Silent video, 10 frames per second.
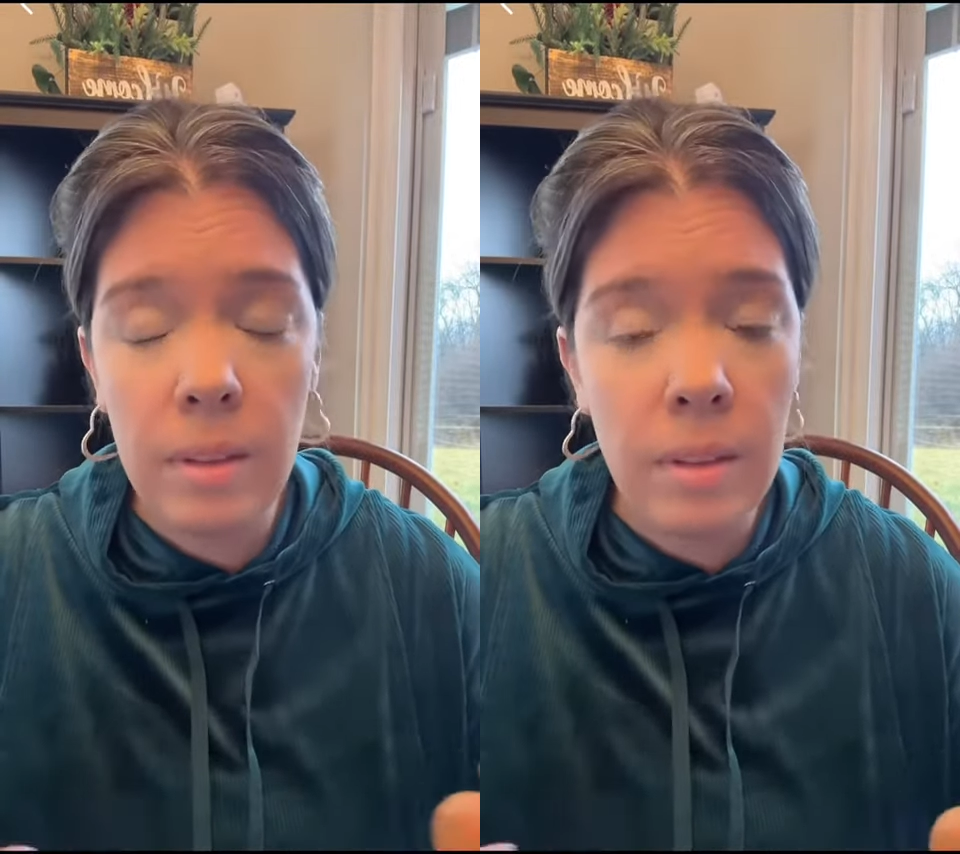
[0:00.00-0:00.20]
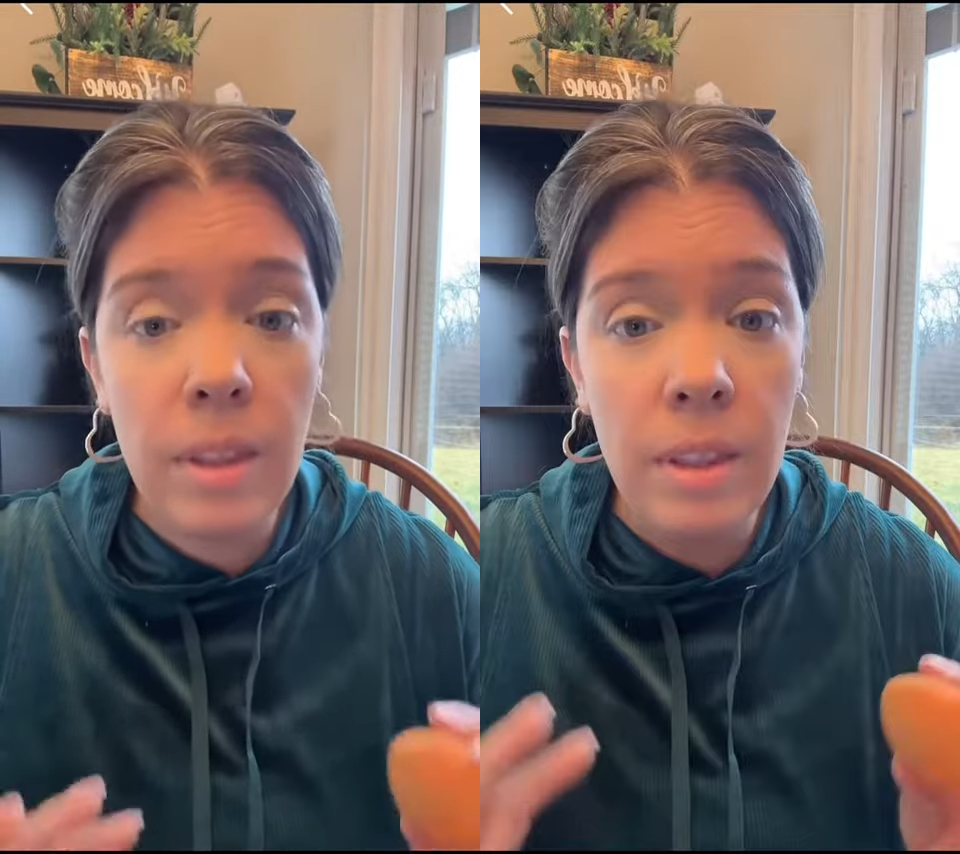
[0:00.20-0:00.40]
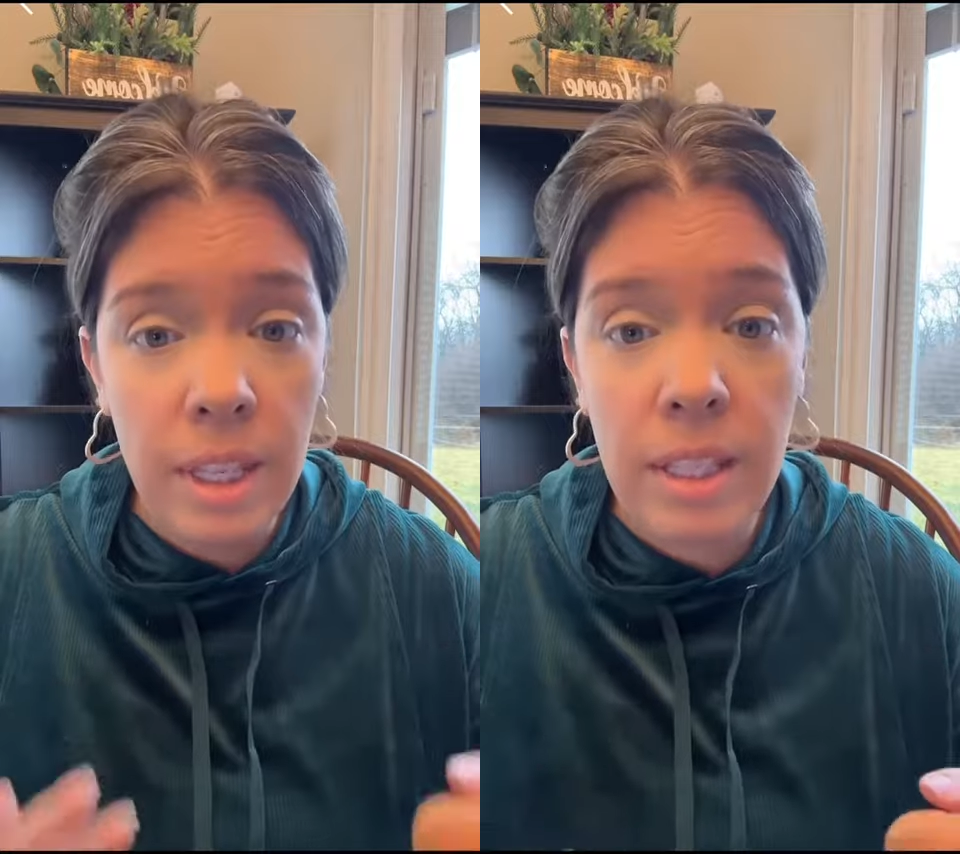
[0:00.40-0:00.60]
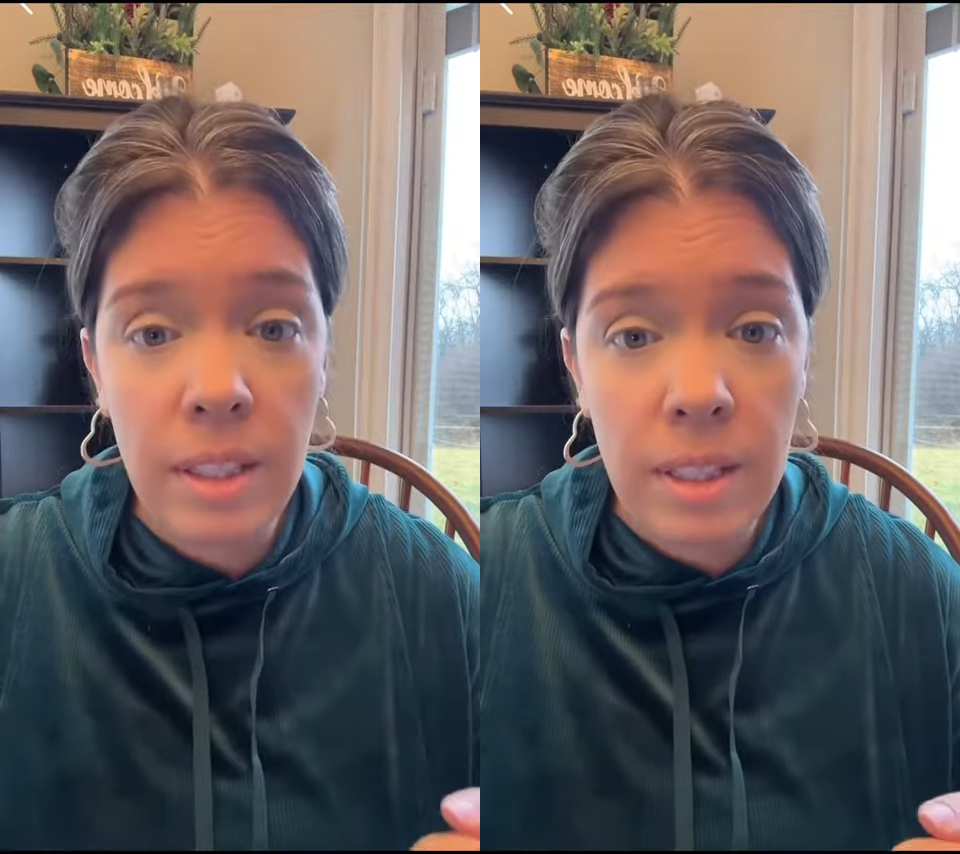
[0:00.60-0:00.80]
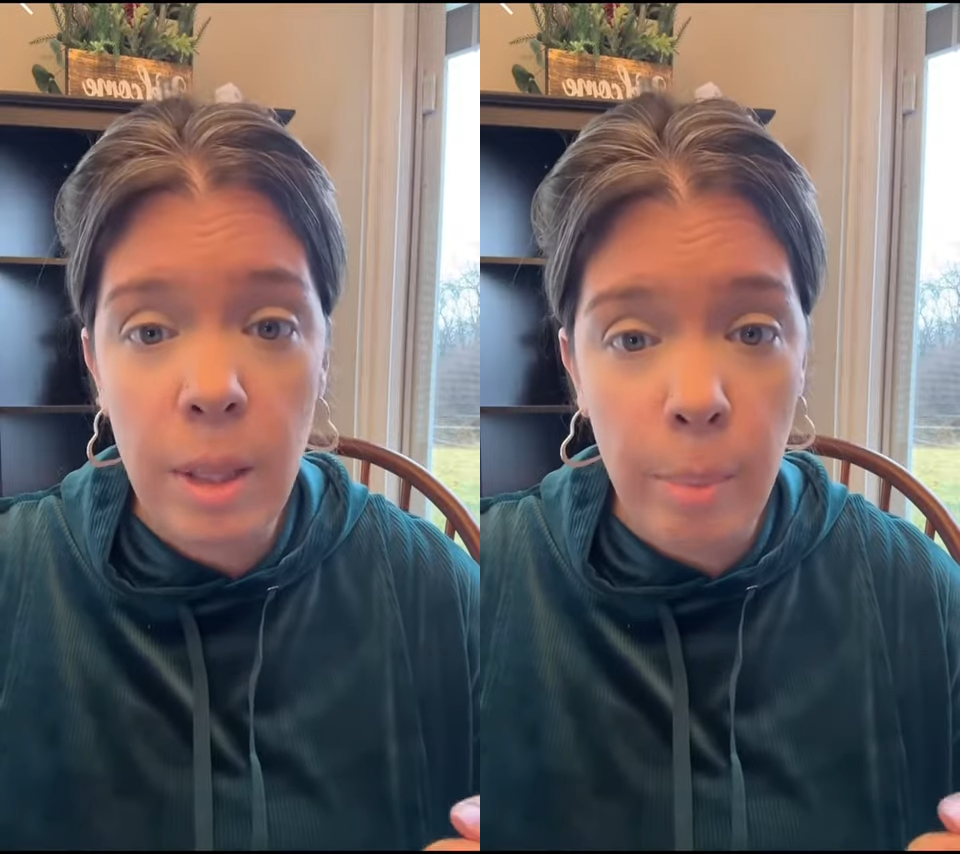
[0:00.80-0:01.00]
this is
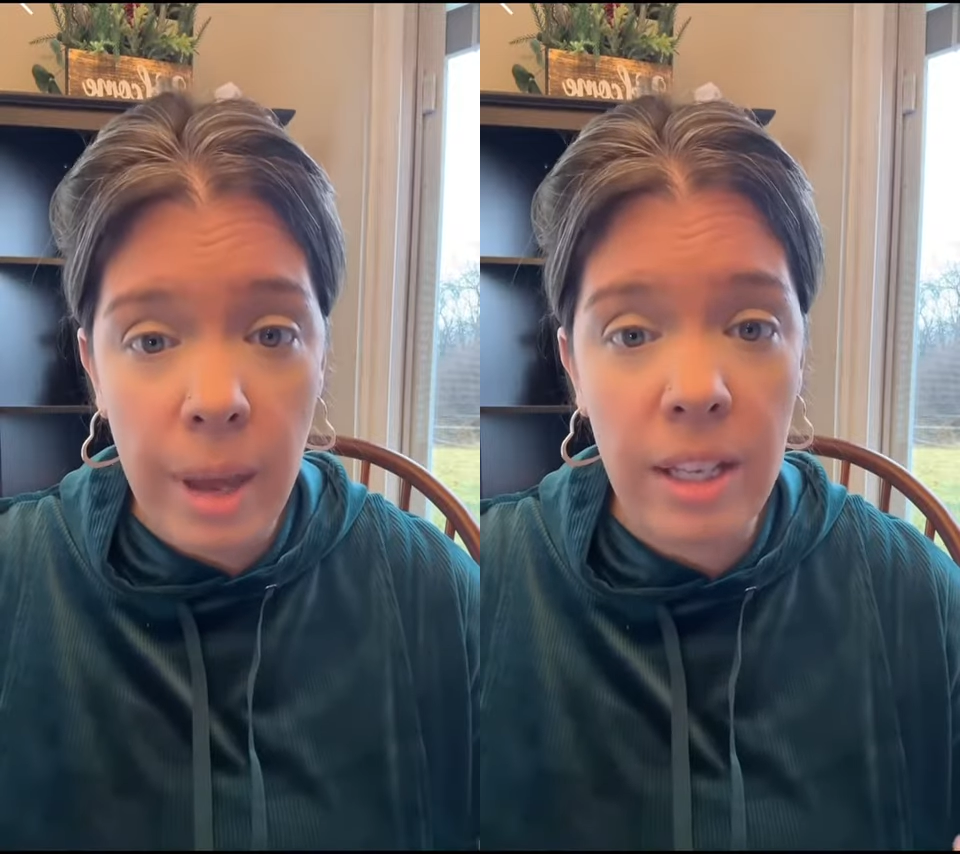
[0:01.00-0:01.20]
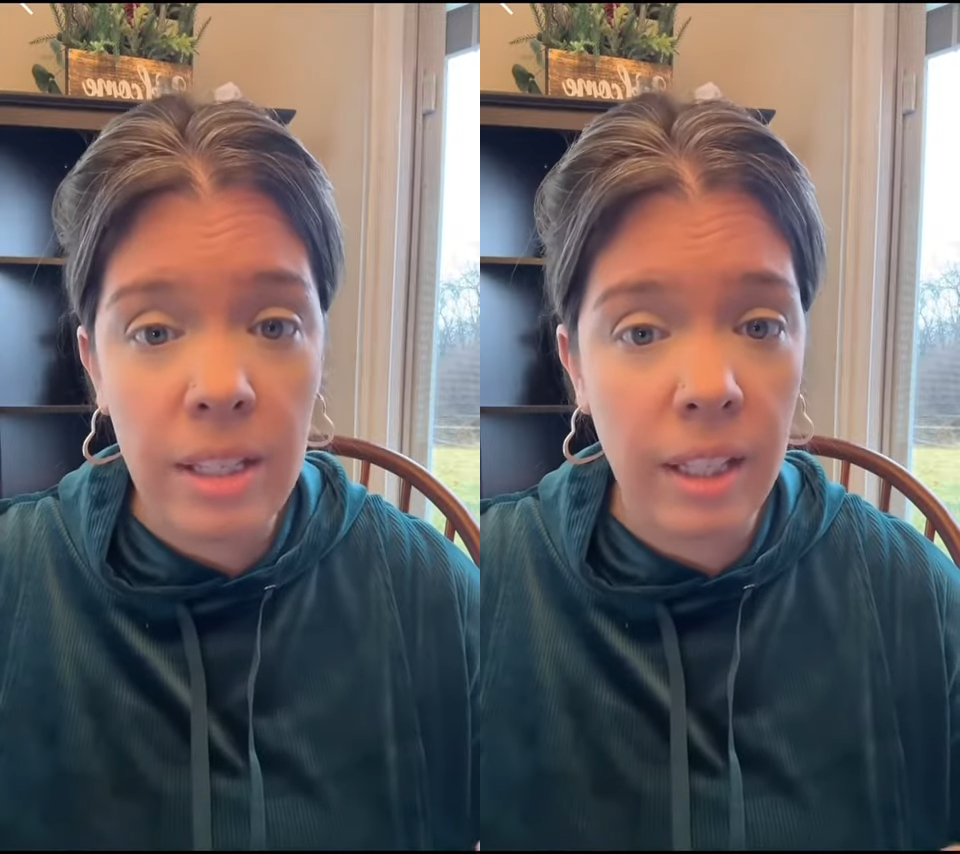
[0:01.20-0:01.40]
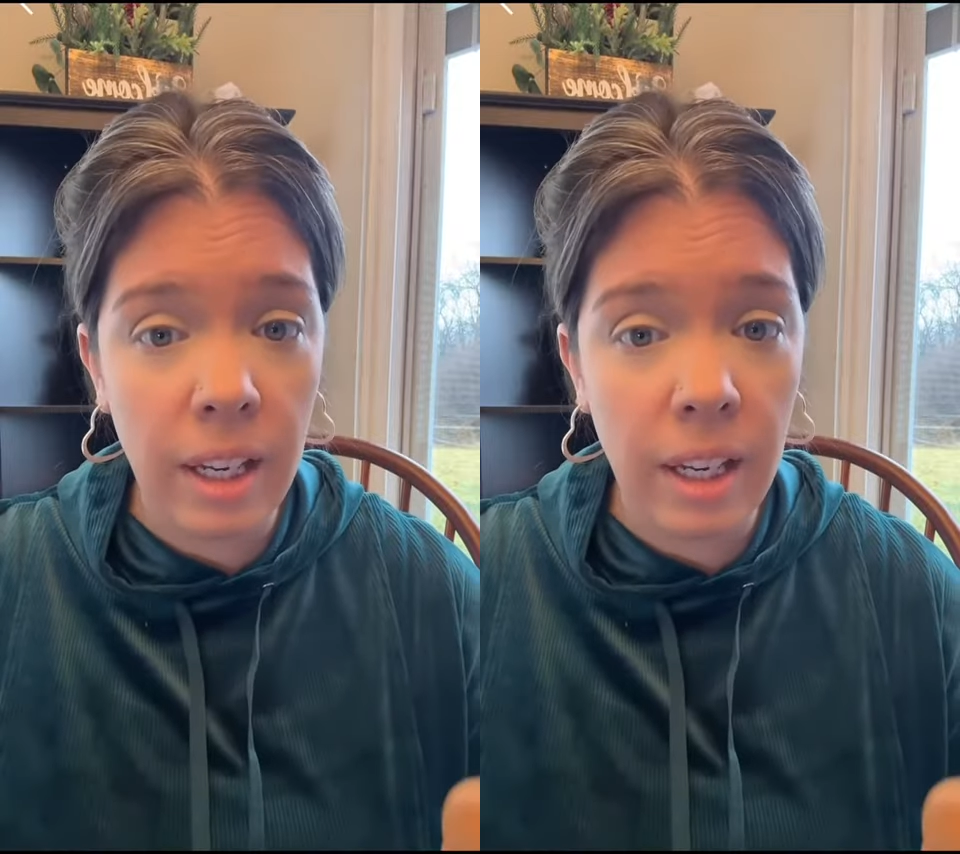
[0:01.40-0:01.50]
the best thing I